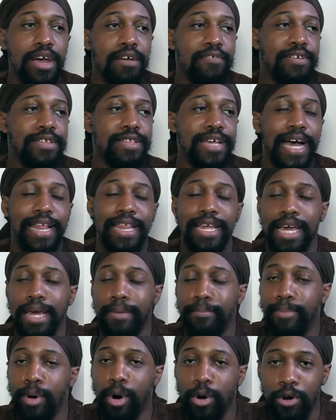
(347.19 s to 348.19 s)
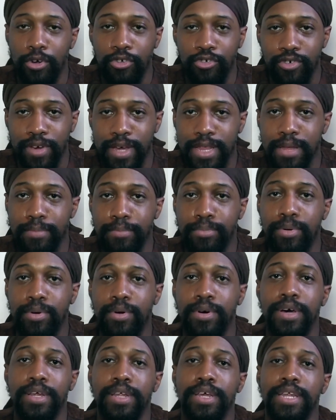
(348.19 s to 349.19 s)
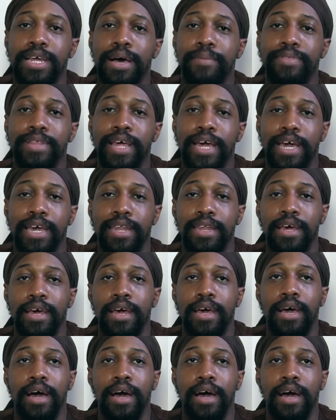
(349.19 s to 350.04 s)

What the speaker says: Reciting him poetry is important. You know what I'm saying?